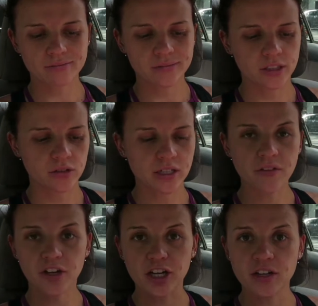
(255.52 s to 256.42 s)
it's
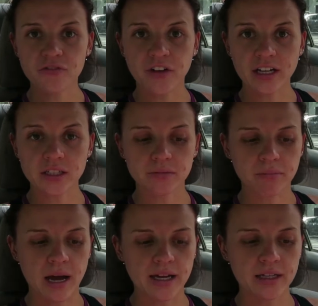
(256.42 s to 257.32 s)
not really gonna affect
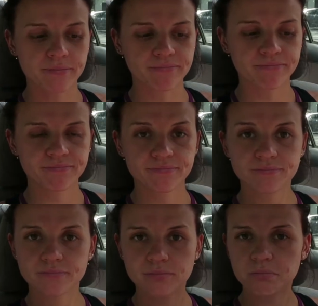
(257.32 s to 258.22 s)
my,
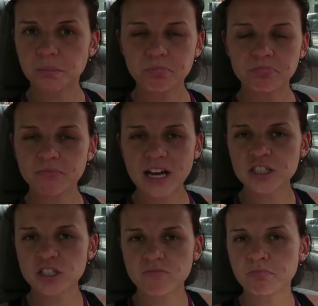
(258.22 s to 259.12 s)
I
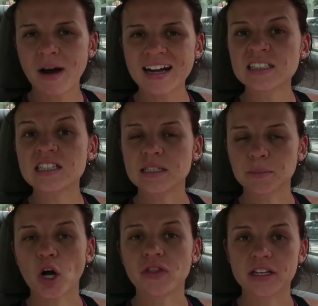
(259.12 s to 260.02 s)
just mindlessly
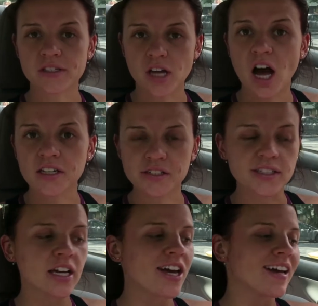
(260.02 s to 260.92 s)
bought these,
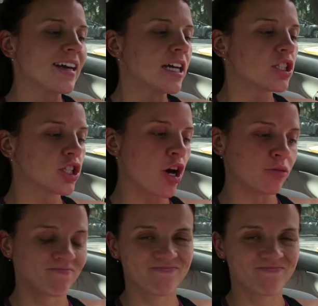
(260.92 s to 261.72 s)
honestly. So,